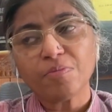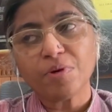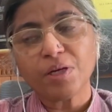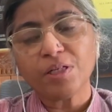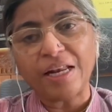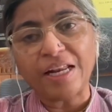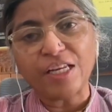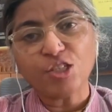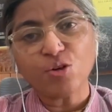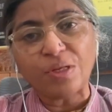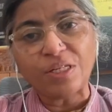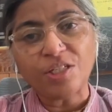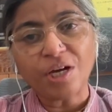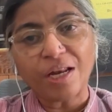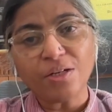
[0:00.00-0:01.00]

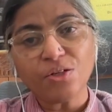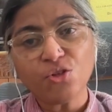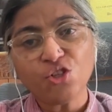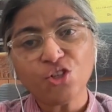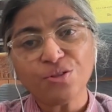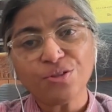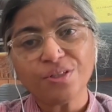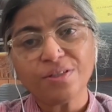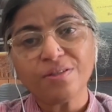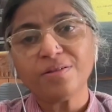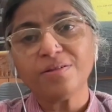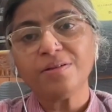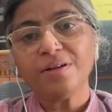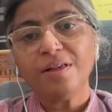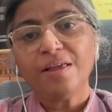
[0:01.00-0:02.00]
intellectually challenged
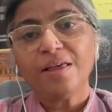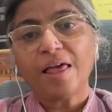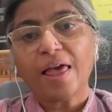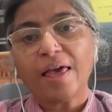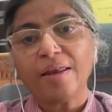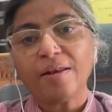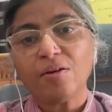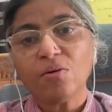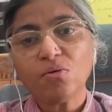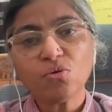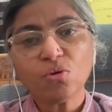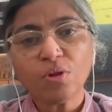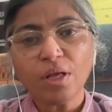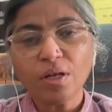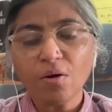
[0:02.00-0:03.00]
children, and
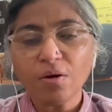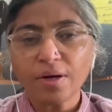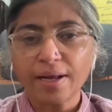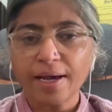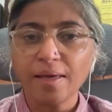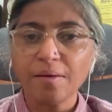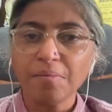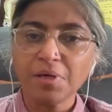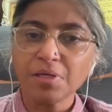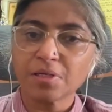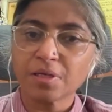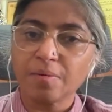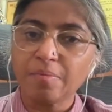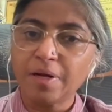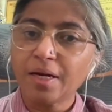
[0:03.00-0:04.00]
so then your time is
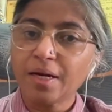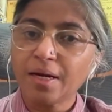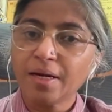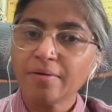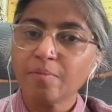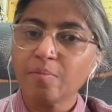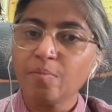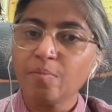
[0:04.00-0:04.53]
completely